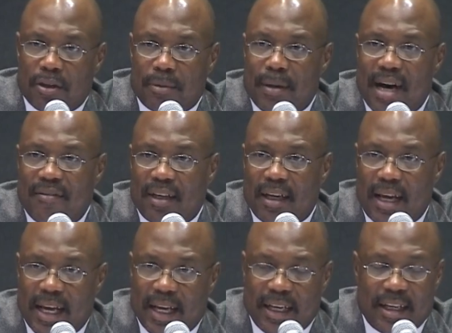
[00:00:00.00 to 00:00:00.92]
the poverty
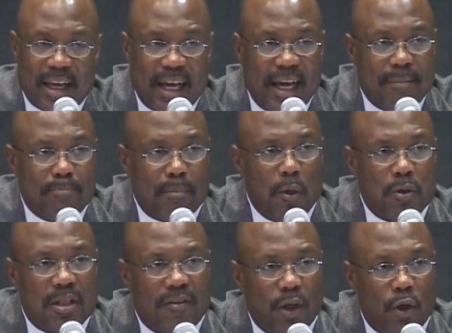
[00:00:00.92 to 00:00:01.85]
line, and
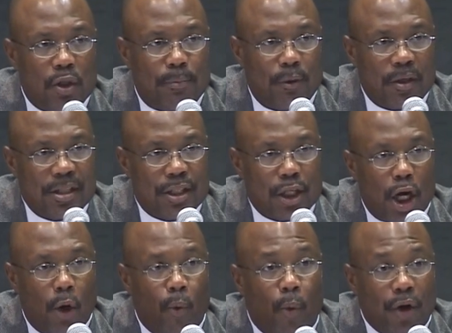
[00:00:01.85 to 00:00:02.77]
most of those persons
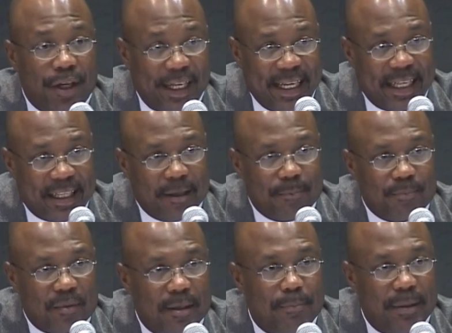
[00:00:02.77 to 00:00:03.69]
are working
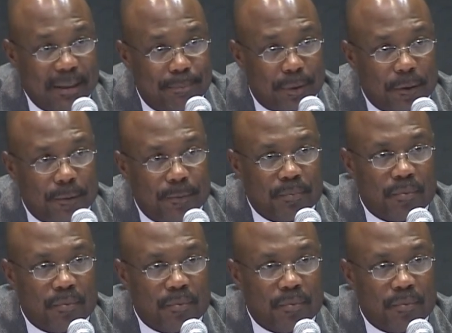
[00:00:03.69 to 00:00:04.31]
people.